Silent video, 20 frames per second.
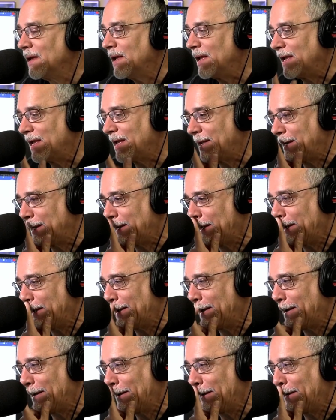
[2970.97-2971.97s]
And
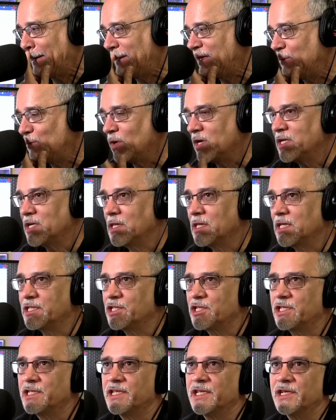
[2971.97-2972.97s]
did want to
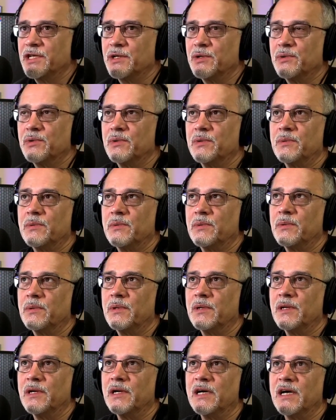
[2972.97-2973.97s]
let you know,
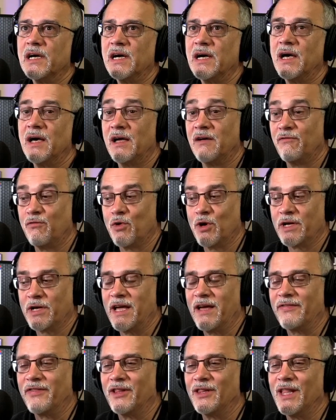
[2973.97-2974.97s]
I've worked
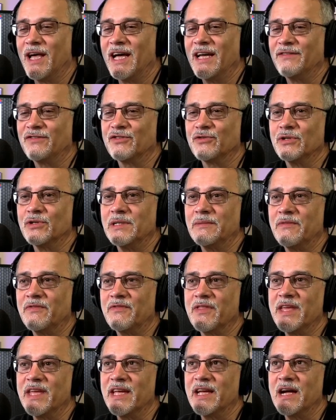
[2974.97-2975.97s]
out the live stream
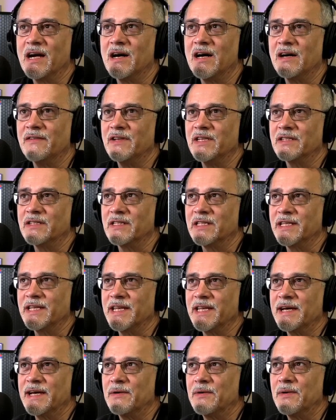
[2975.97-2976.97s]
thing, obviously
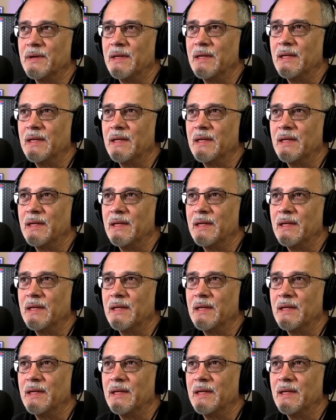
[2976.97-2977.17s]
now.